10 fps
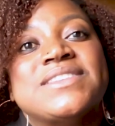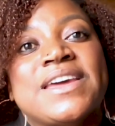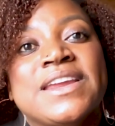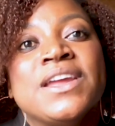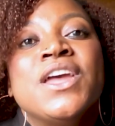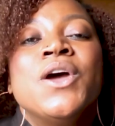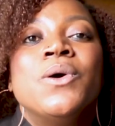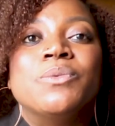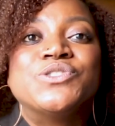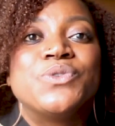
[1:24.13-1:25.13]
setting,
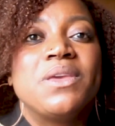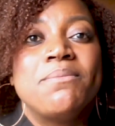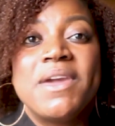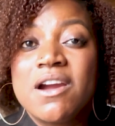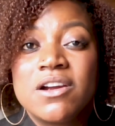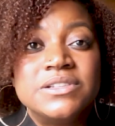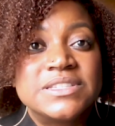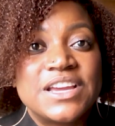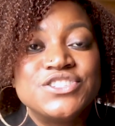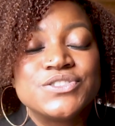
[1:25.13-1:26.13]
in which we can make our own
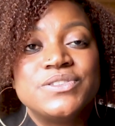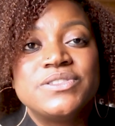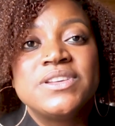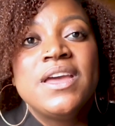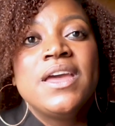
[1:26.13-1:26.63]
schedules,